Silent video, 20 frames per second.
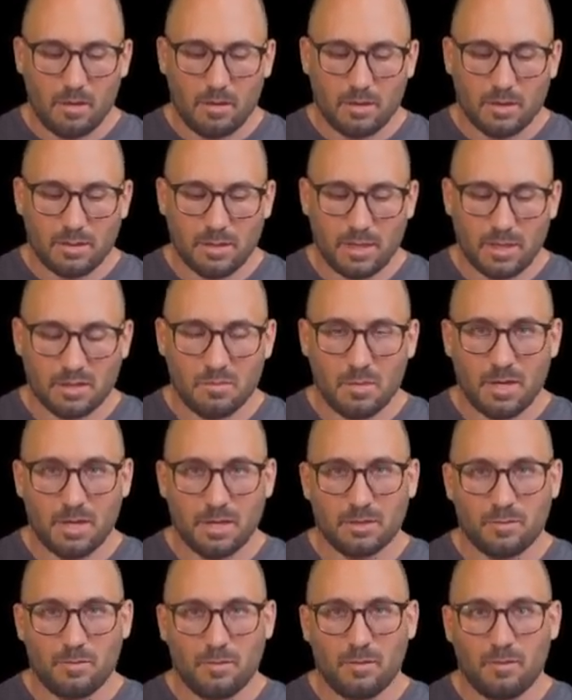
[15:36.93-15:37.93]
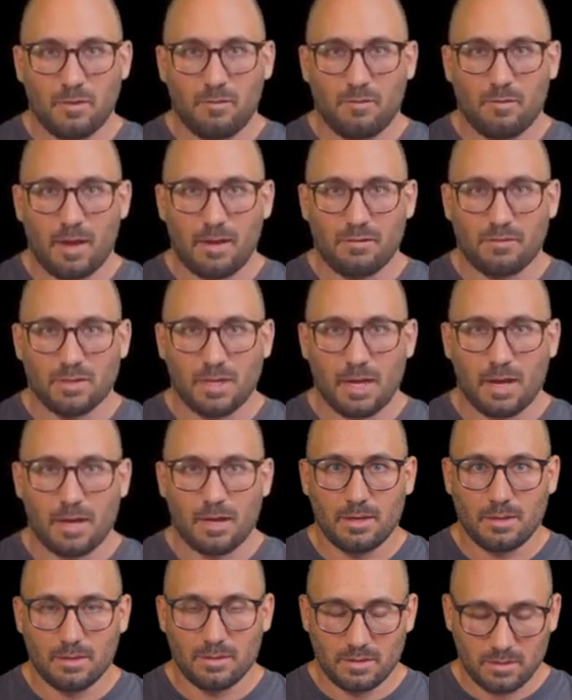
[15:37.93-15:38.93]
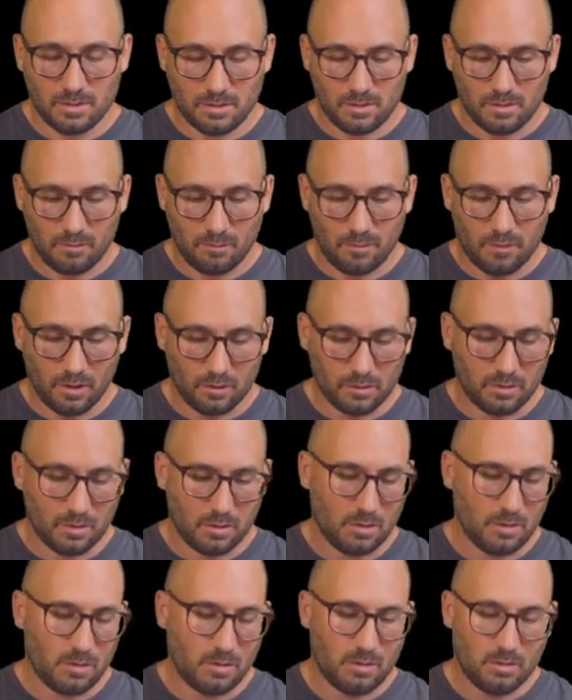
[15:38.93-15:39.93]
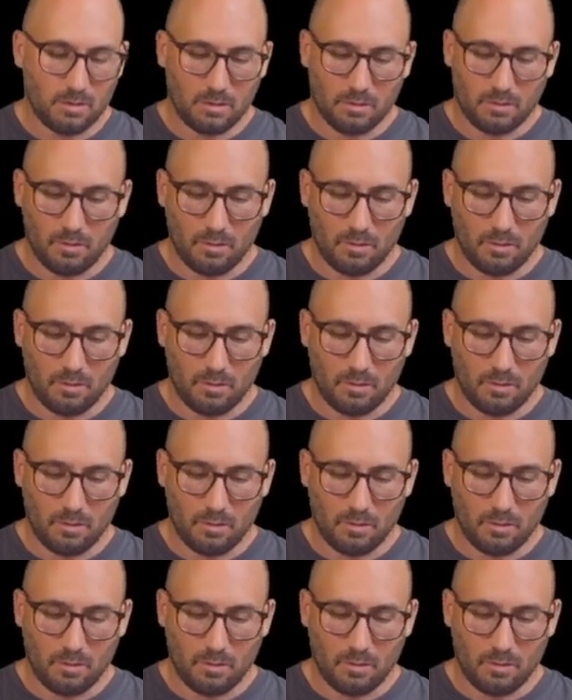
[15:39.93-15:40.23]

6 minutes 55 seconds, filter,